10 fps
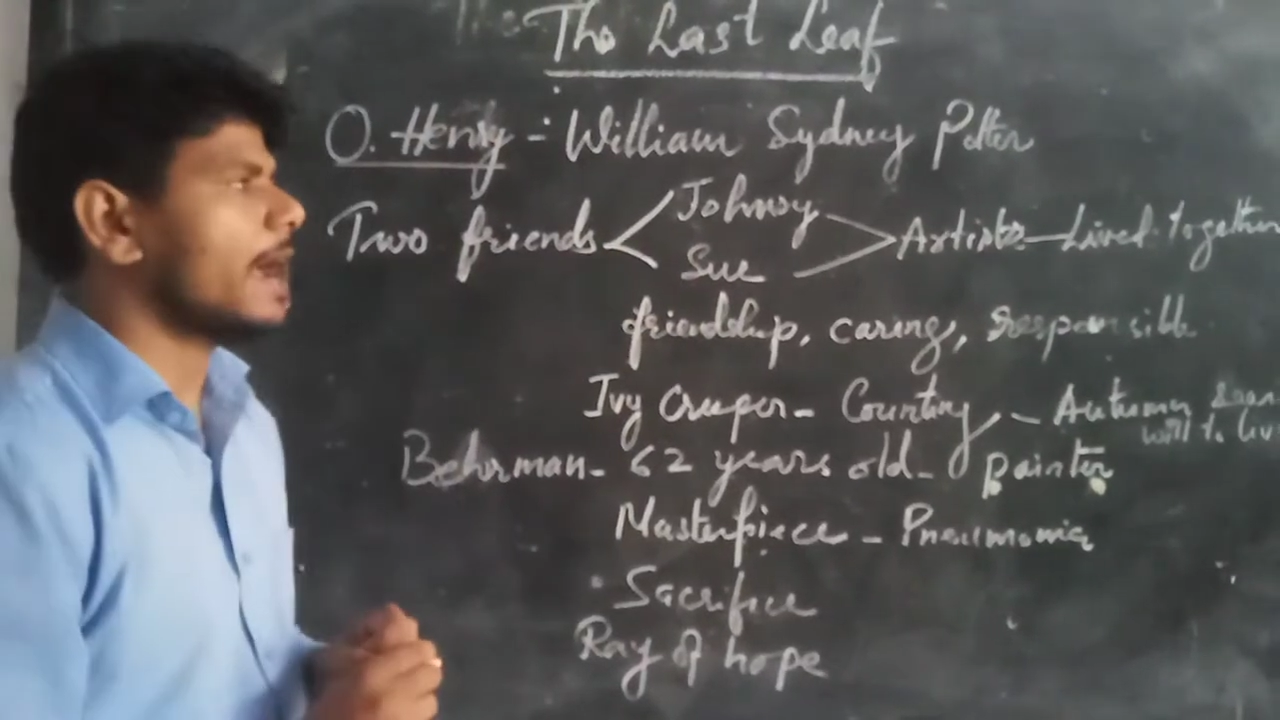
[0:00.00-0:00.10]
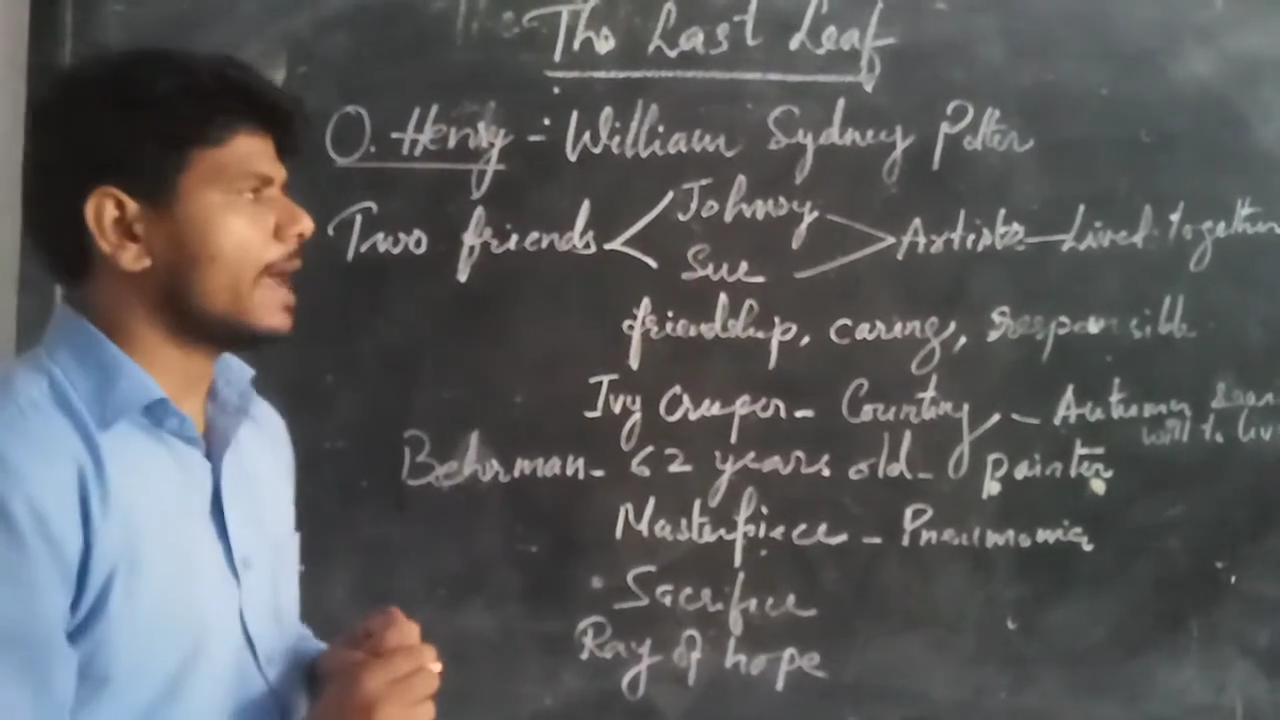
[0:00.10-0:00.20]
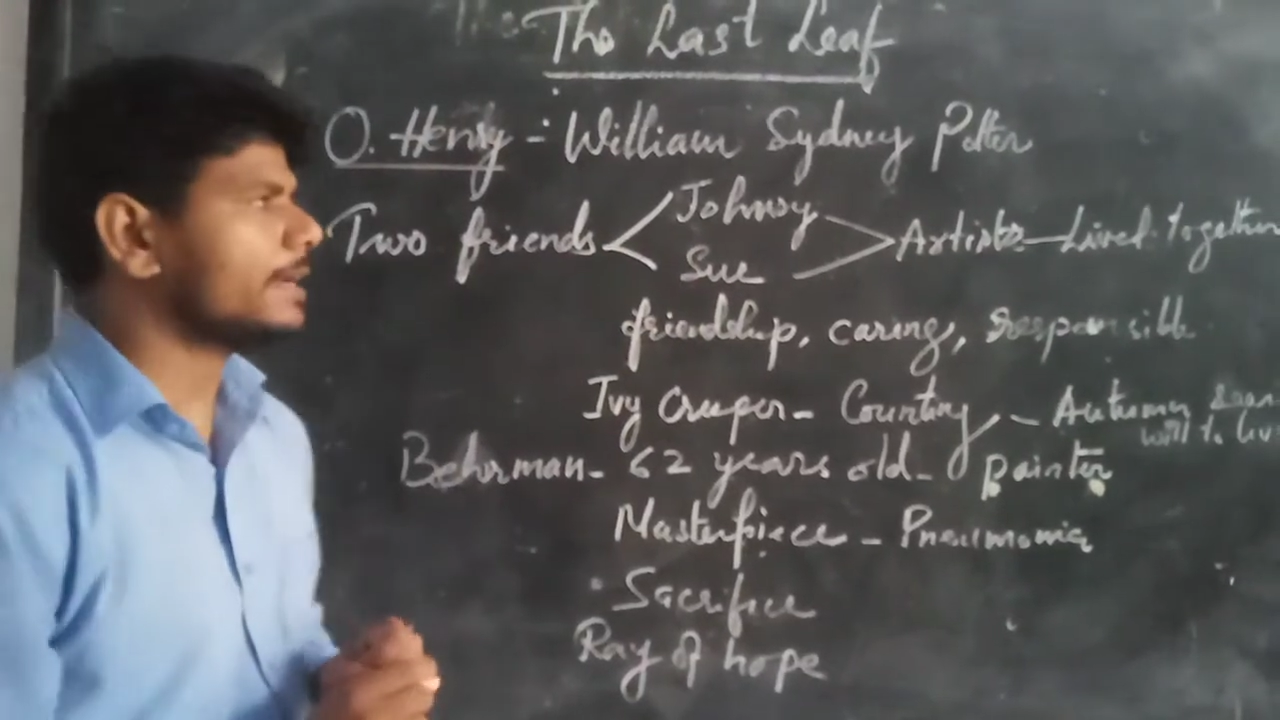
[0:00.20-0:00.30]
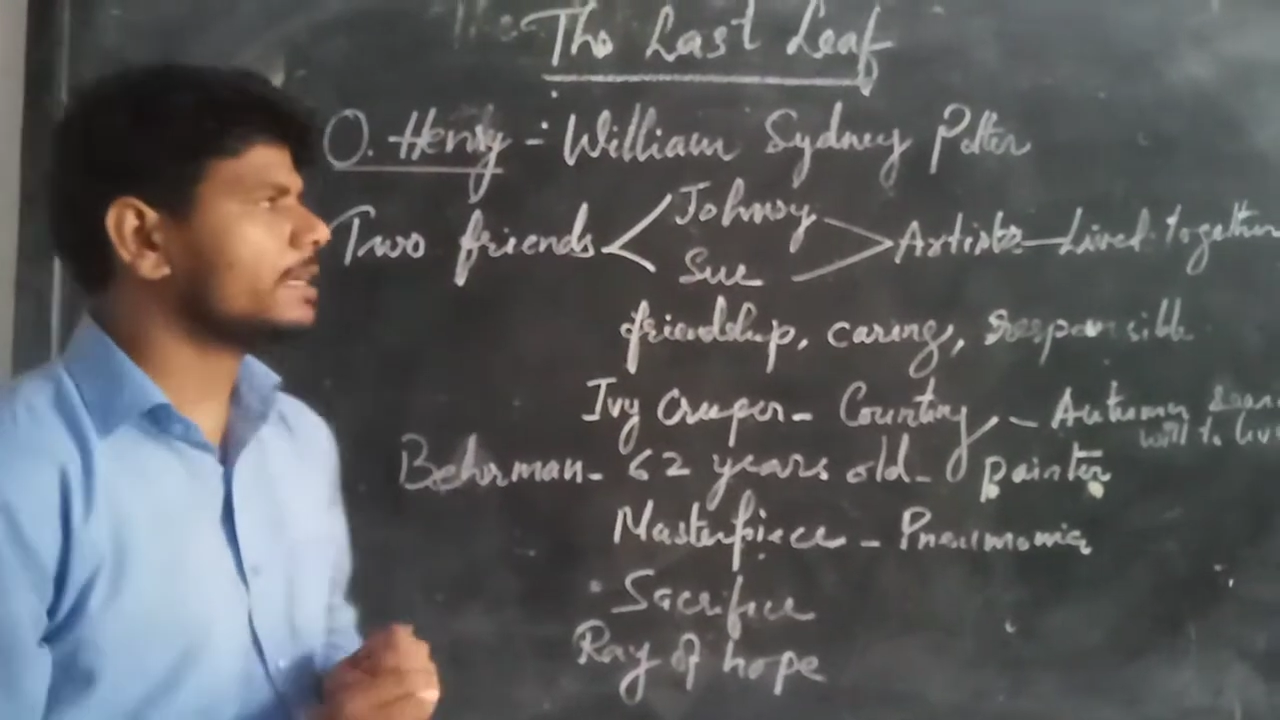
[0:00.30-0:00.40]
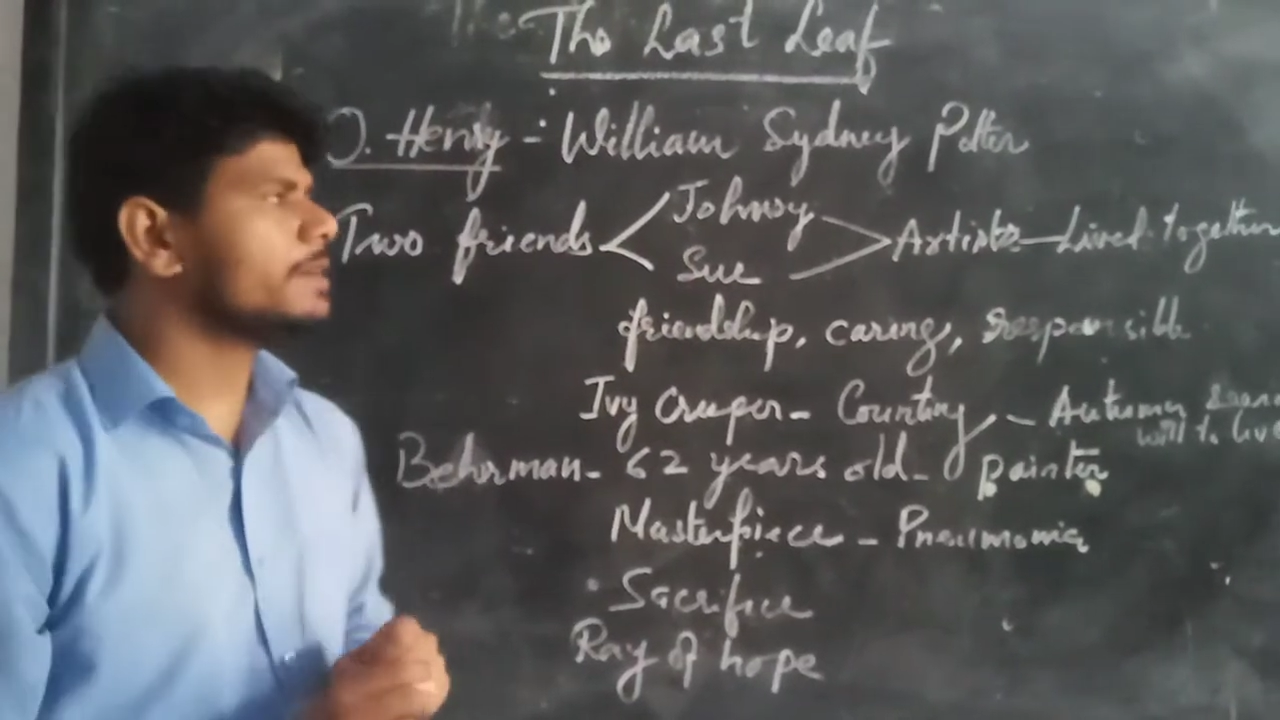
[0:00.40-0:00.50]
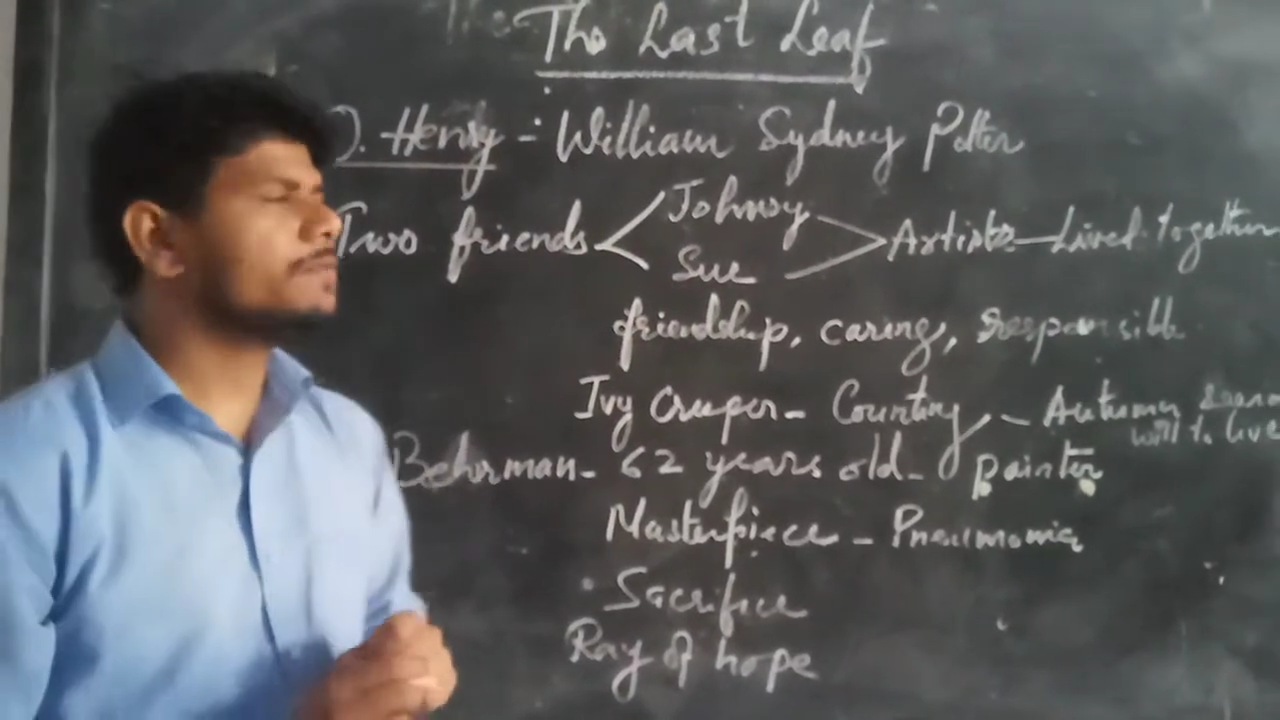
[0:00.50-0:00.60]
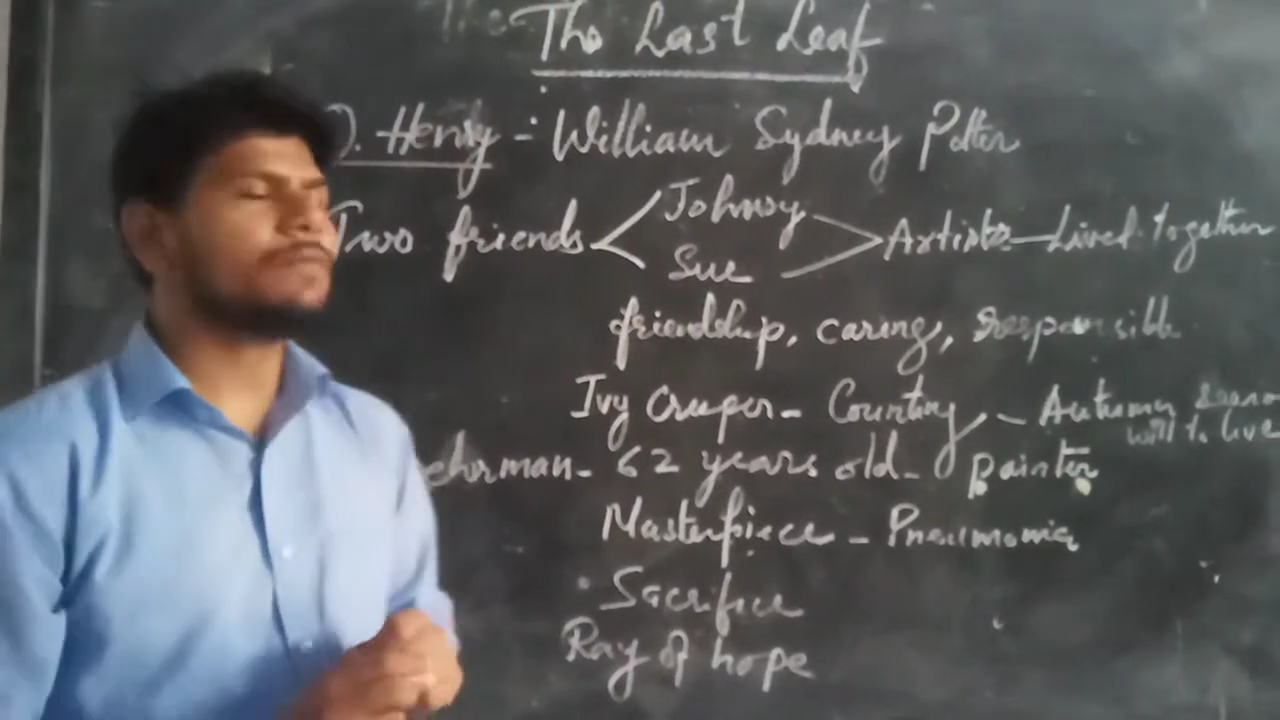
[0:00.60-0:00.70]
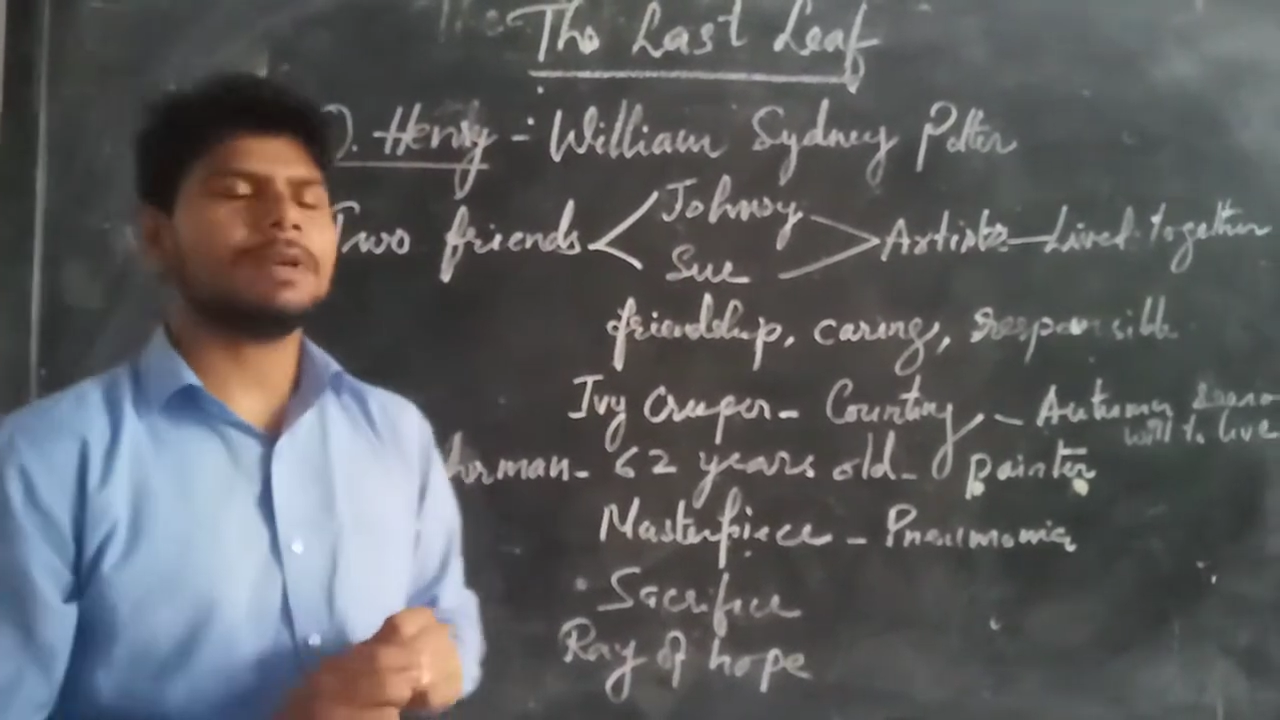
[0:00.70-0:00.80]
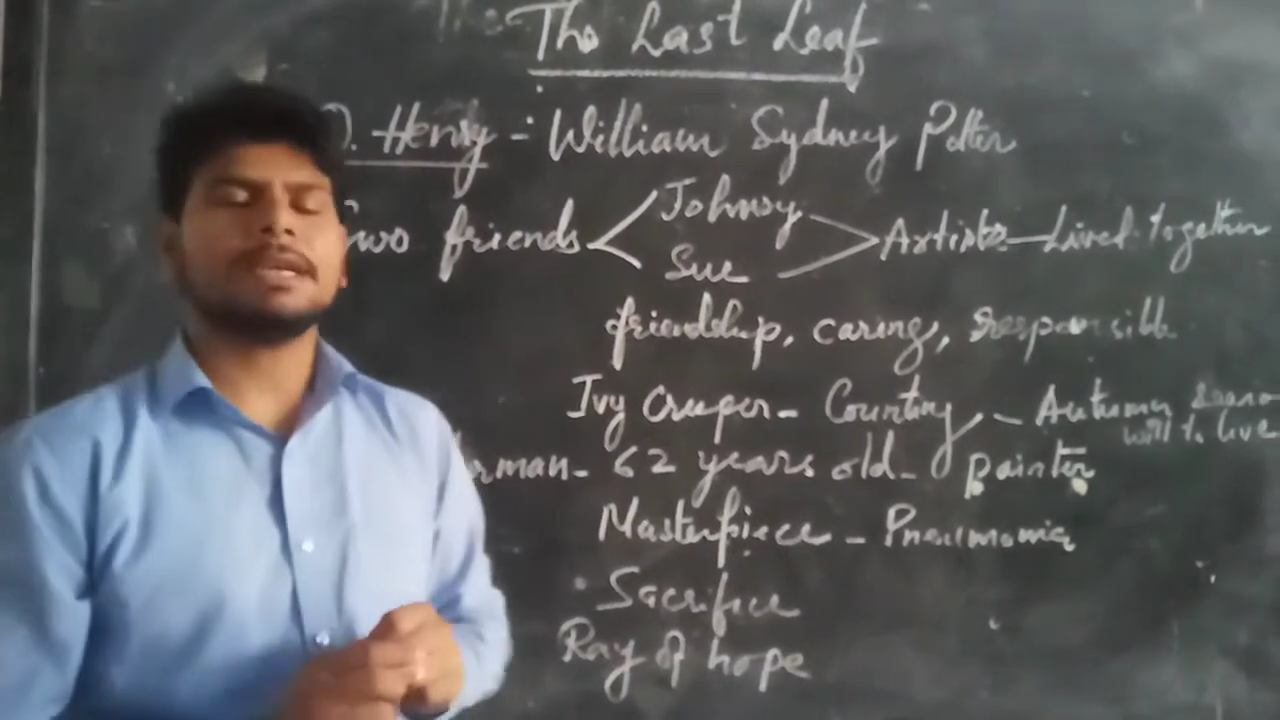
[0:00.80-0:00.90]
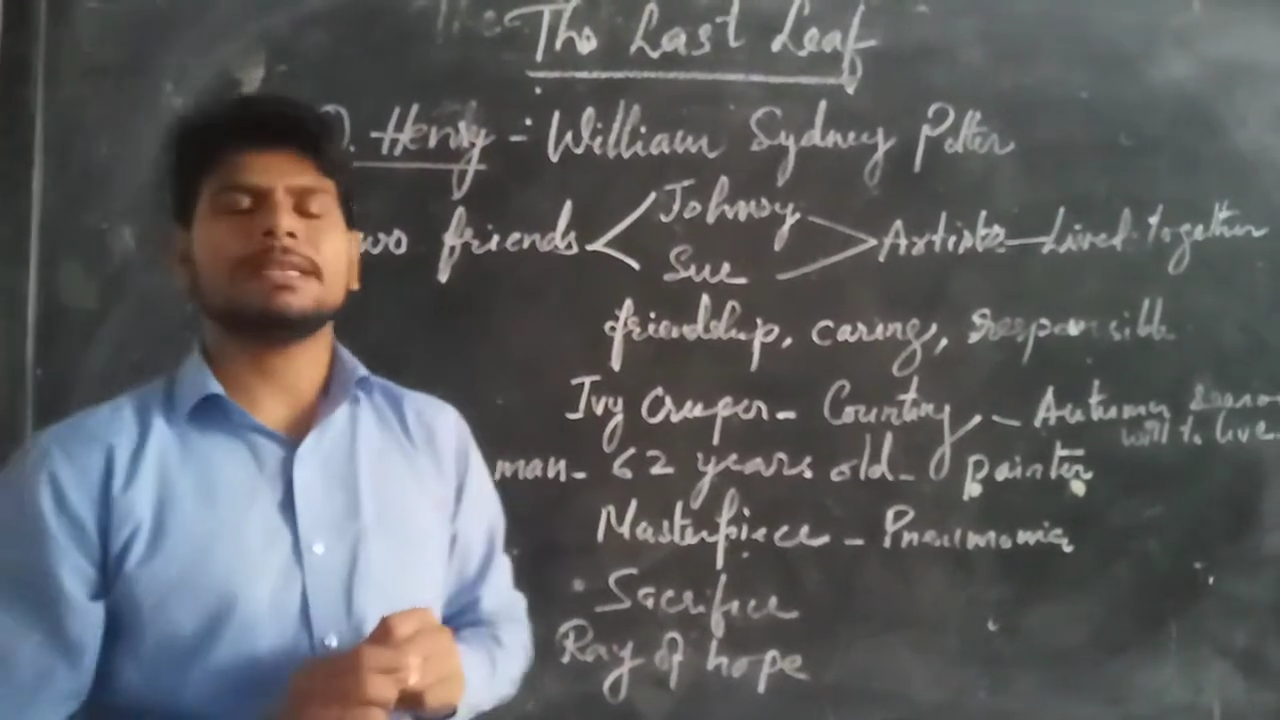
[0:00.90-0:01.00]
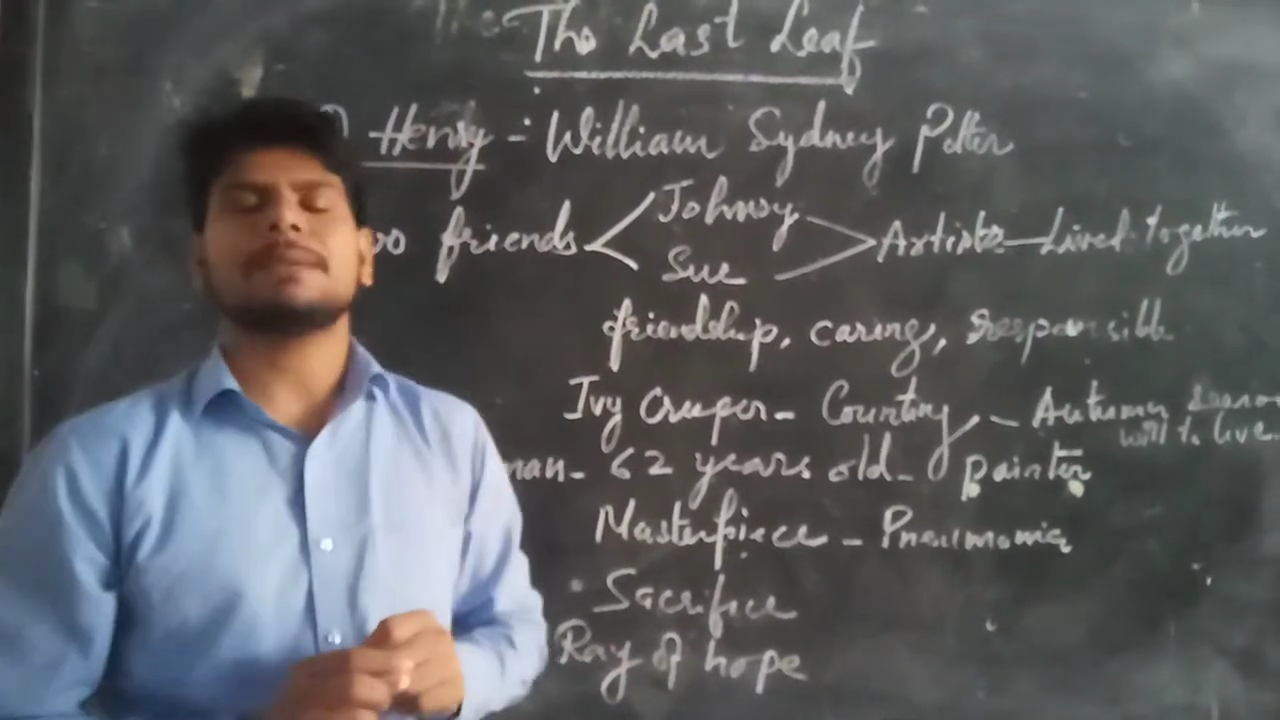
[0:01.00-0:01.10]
and live in